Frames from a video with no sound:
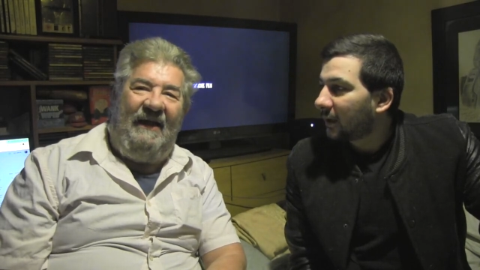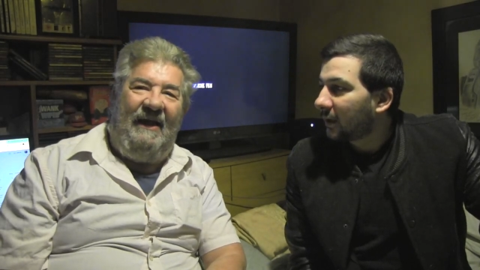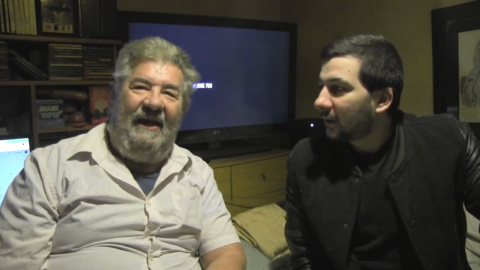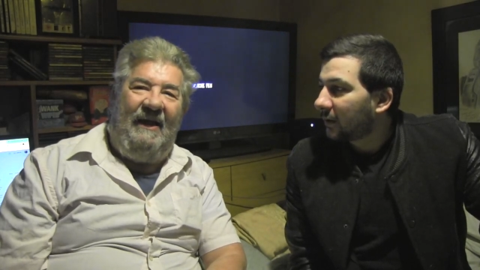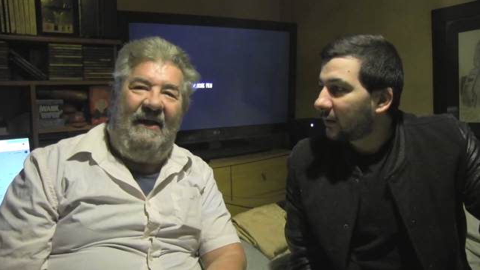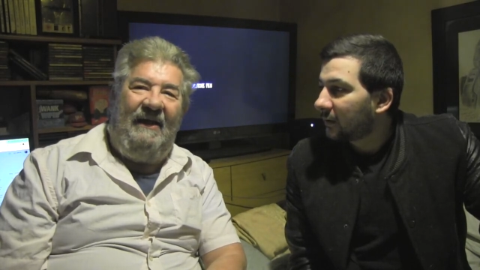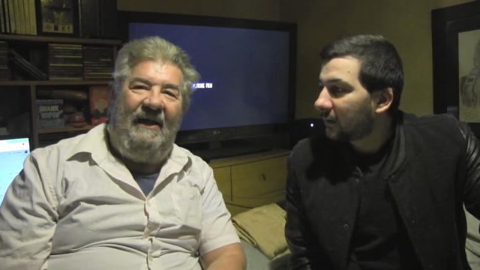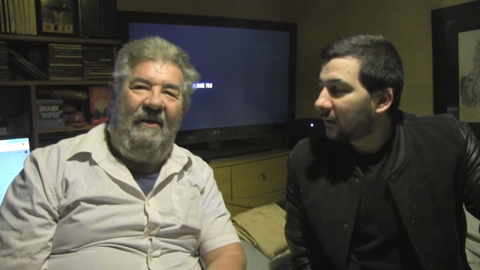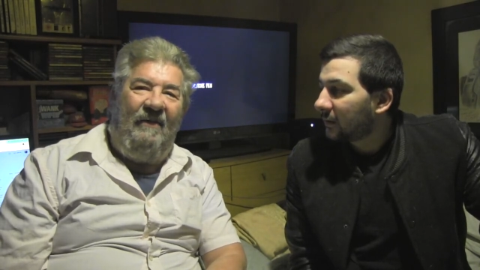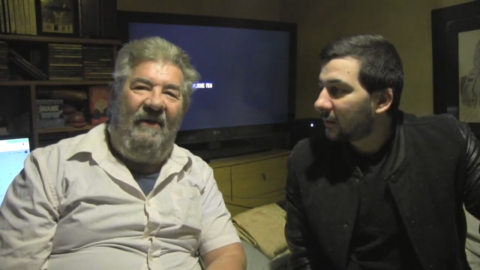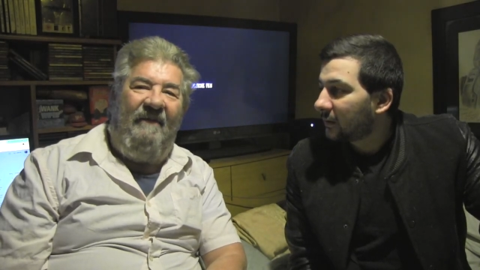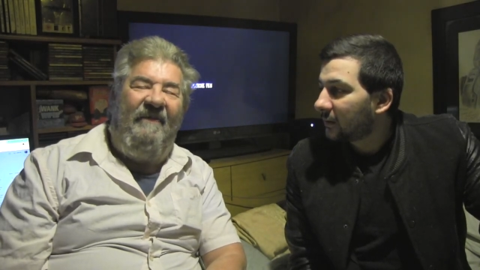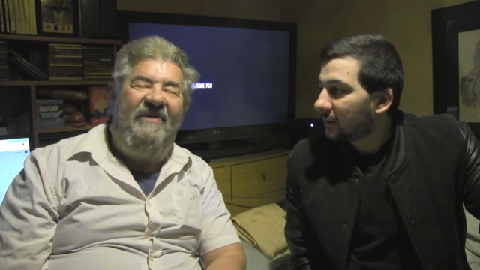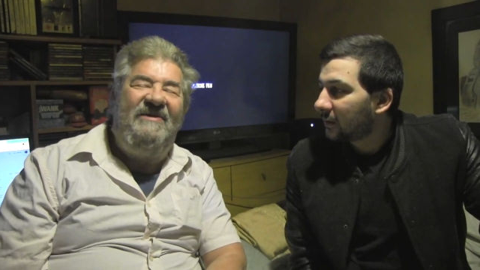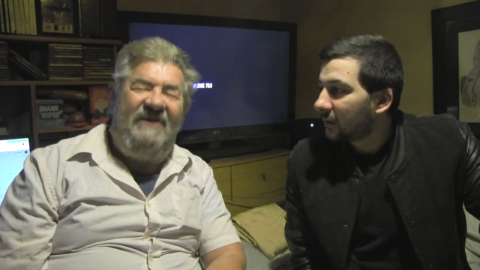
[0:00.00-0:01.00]
Speaker 1: yeah. And we're
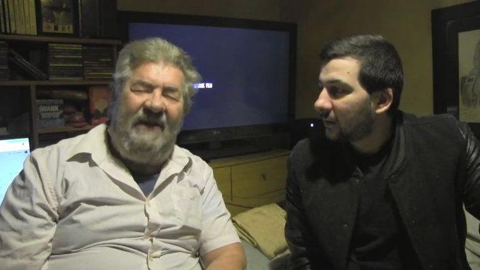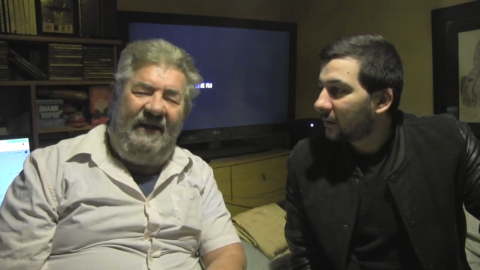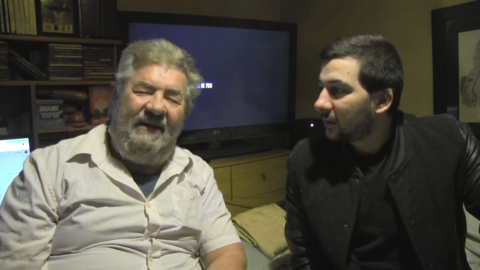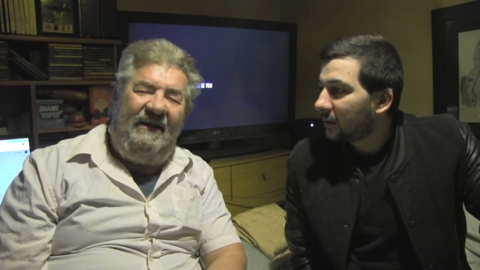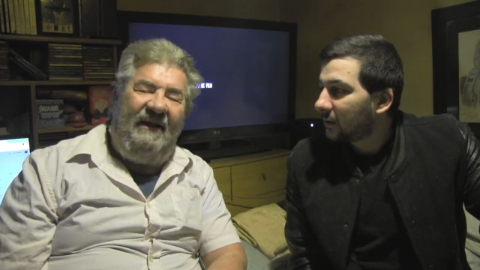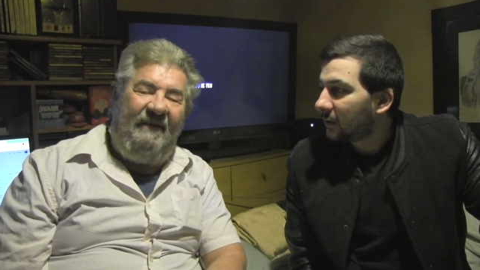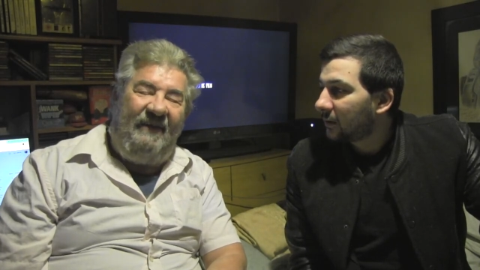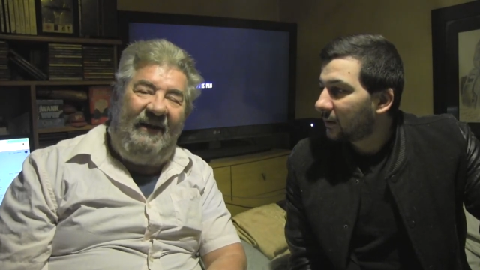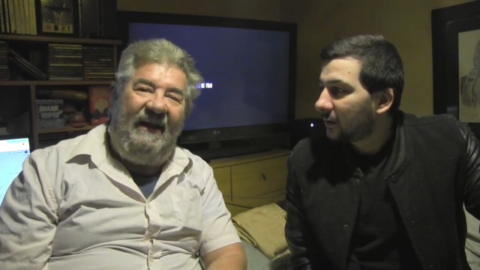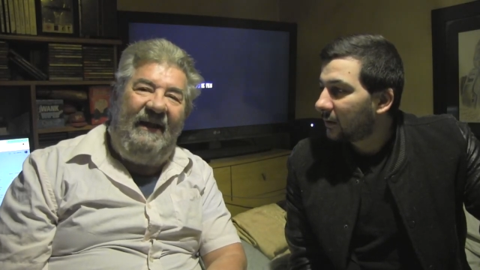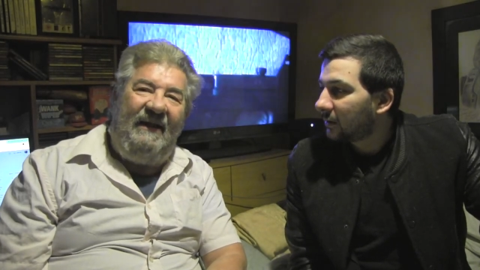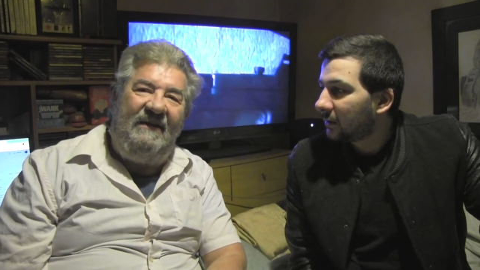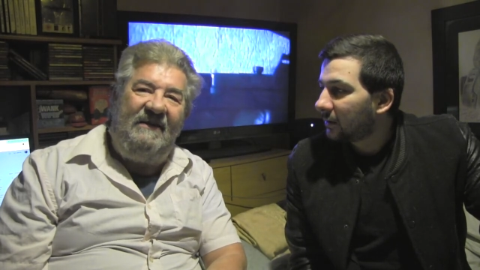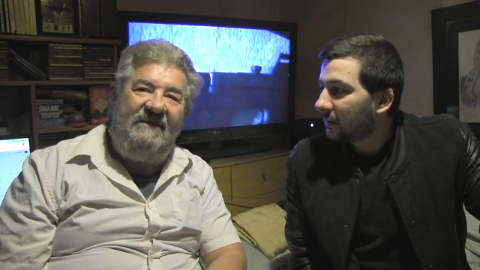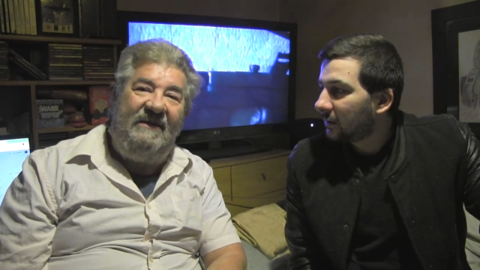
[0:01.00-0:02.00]
particularly
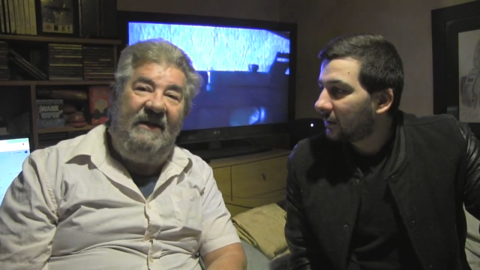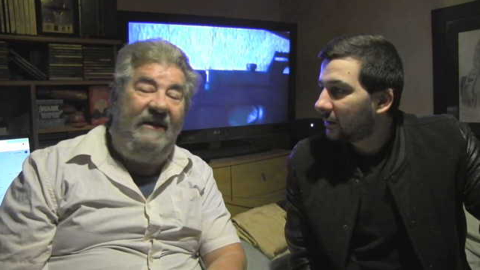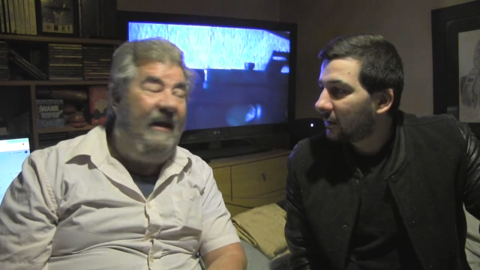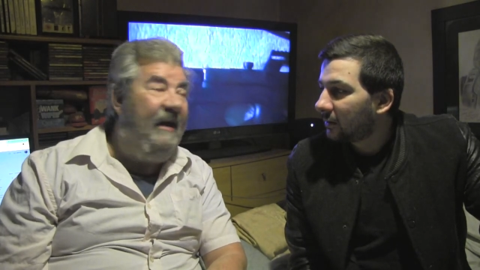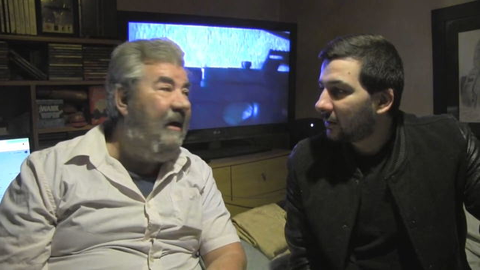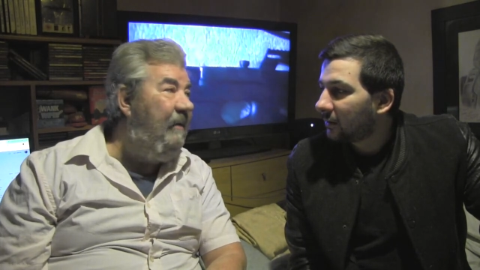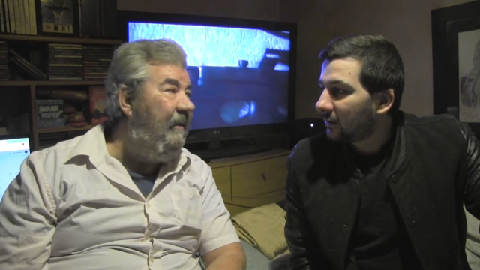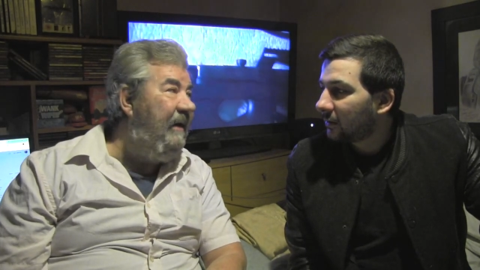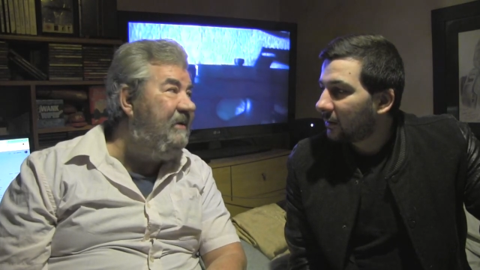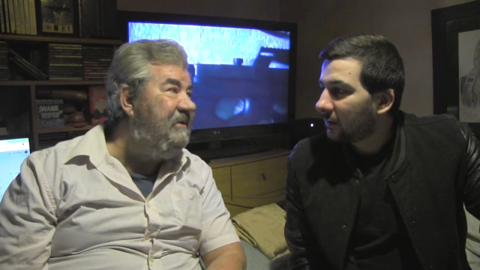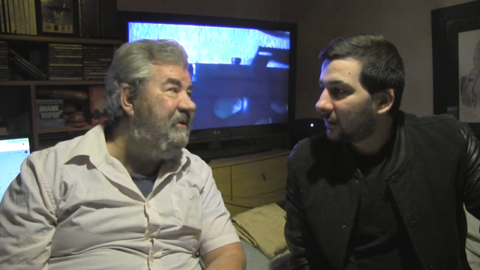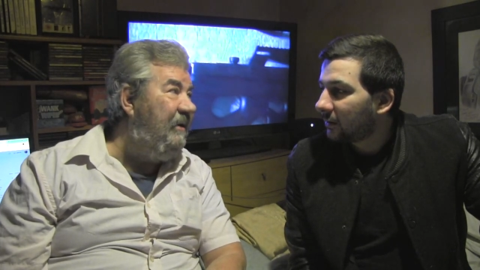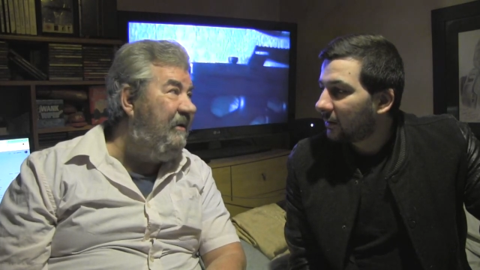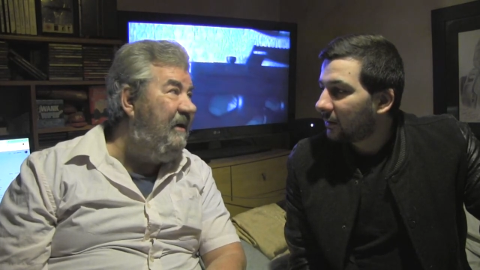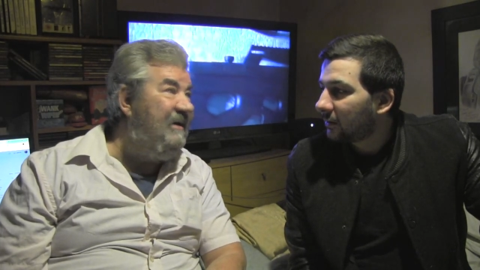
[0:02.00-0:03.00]
pleased that it only
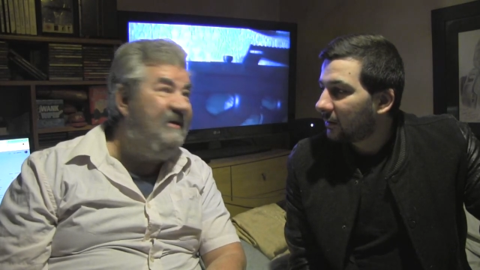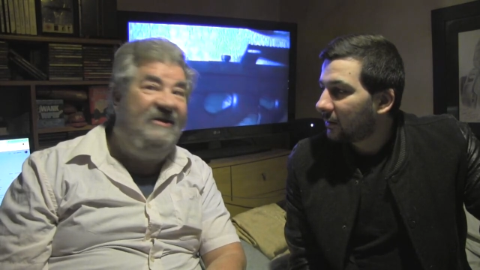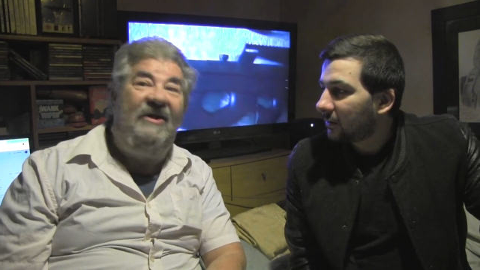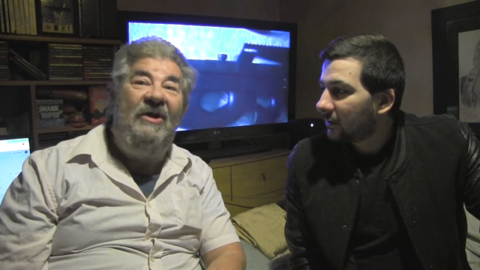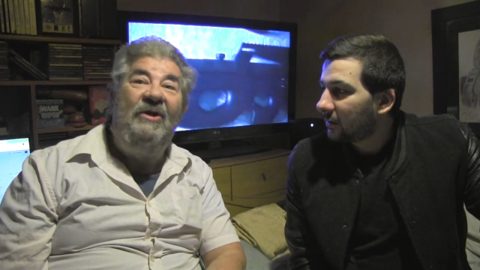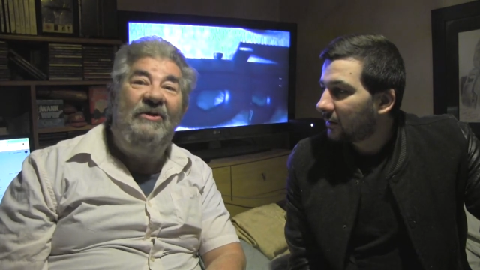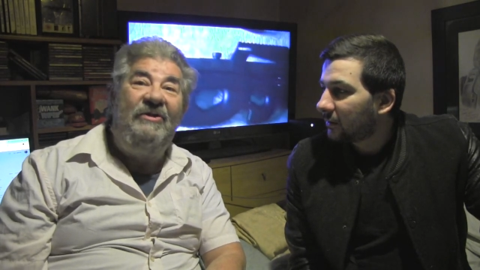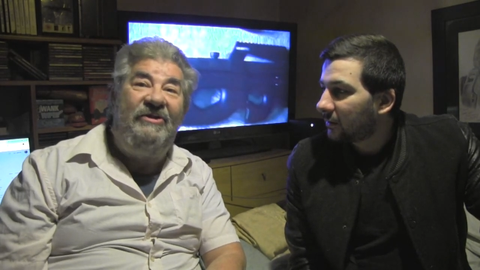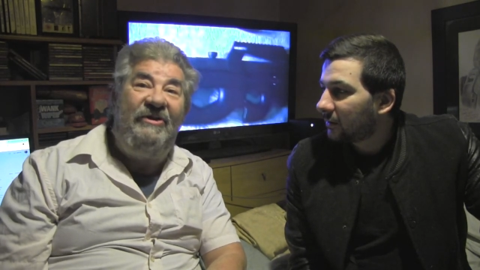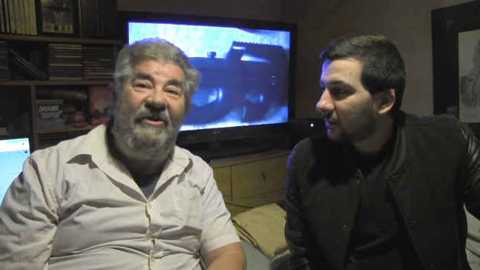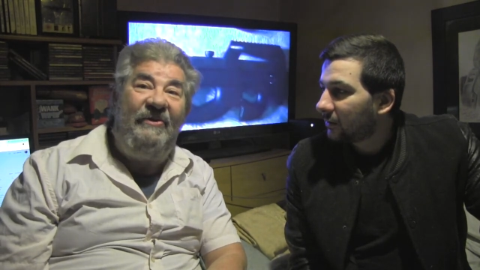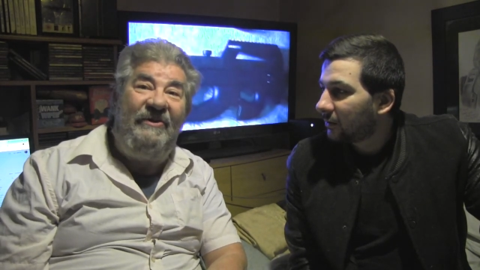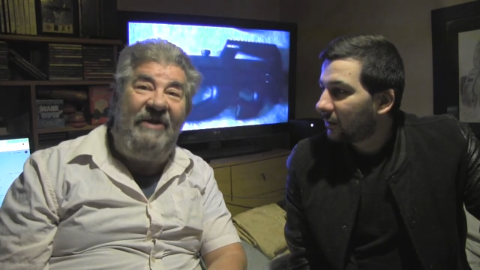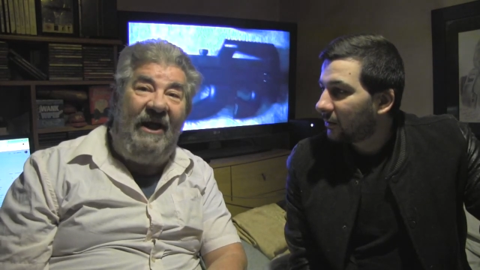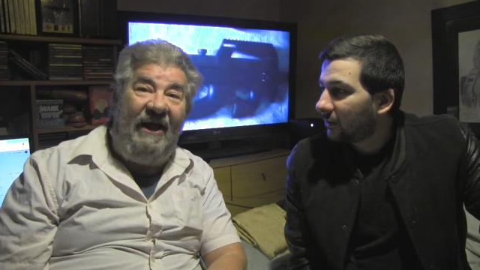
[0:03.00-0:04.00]
took us 2